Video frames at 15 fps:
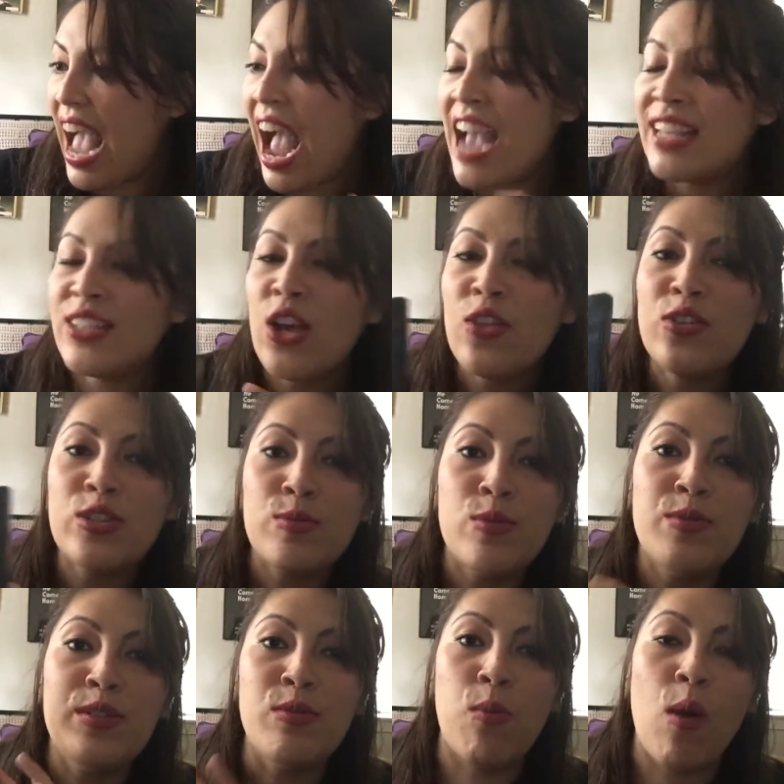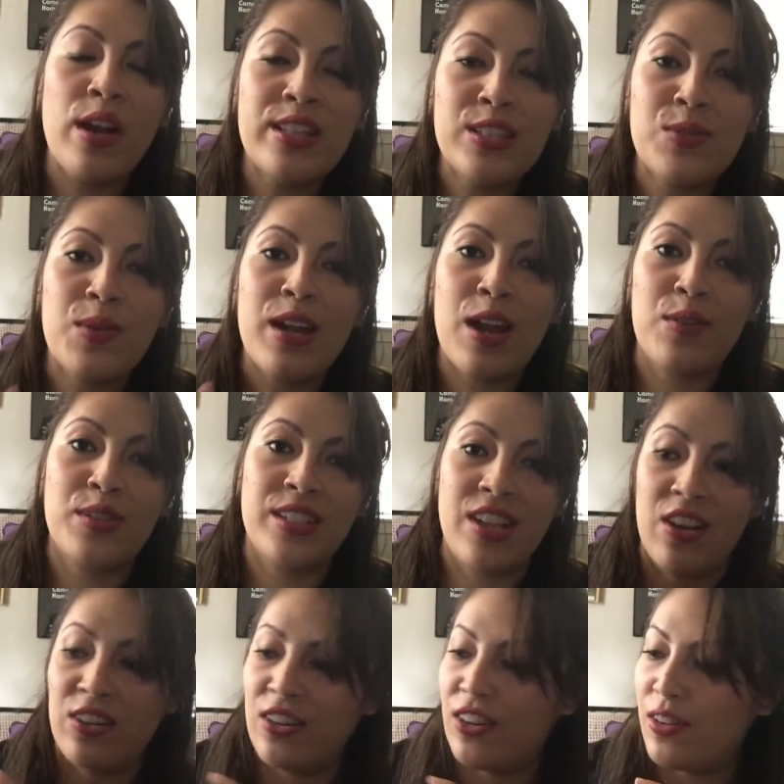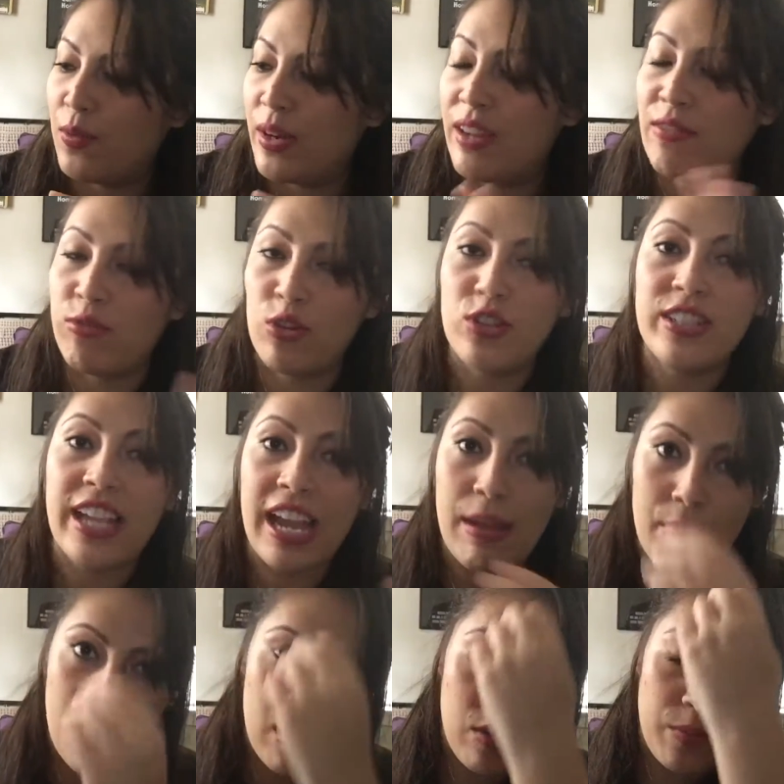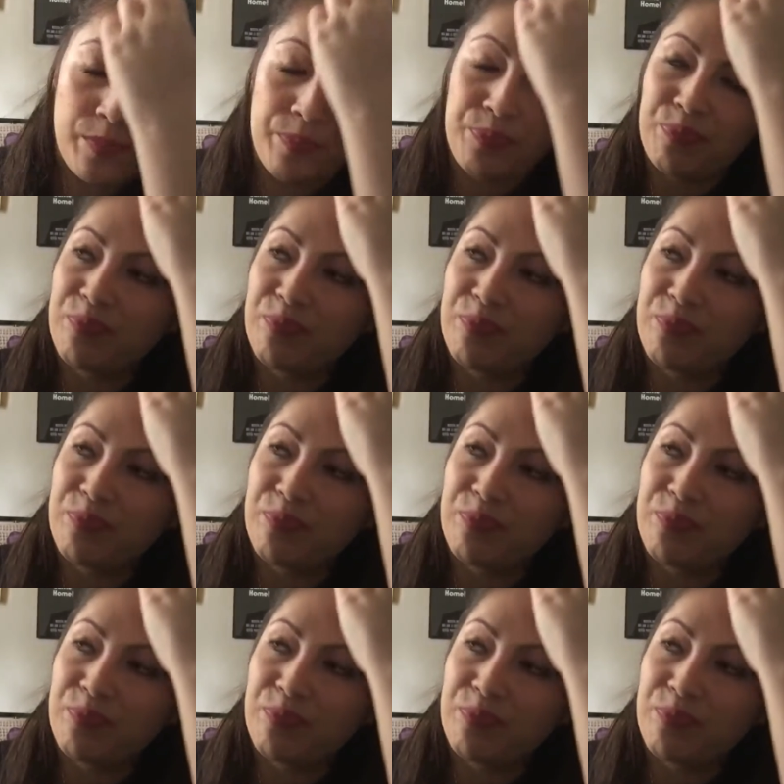I saw this movie once when I was younger, when it first came out.